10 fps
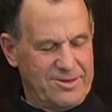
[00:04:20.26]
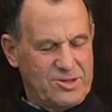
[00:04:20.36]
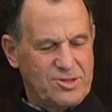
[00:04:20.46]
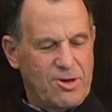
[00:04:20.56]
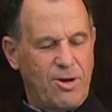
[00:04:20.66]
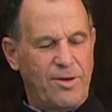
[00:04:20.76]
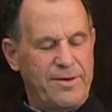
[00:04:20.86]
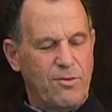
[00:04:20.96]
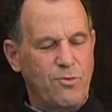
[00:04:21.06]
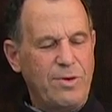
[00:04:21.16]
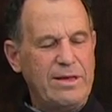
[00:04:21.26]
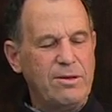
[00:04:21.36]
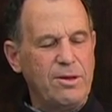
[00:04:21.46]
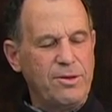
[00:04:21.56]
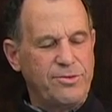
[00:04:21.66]
This is called a
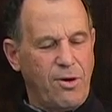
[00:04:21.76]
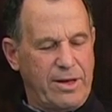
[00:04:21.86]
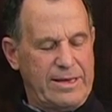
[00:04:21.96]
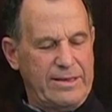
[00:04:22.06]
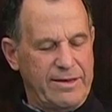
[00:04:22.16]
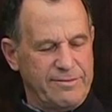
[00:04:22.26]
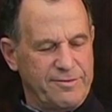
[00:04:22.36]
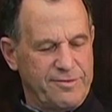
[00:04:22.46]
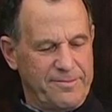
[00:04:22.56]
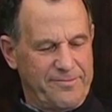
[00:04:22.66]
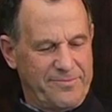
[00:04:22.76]
real doggy love.